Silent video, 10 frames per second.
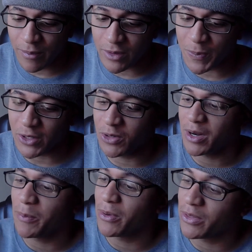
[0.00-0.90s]
especially when
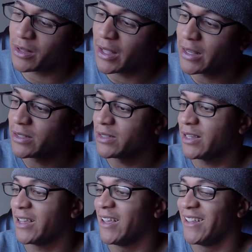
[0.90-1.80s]
I put on the glasses.
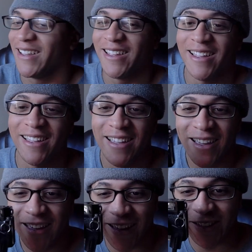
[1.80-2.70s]
Like,
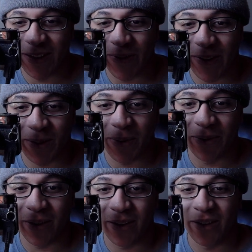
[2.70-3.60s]
it just fits
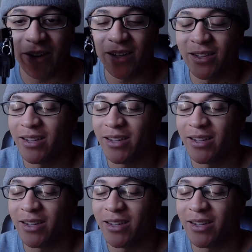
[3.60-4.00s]
perfectly, right?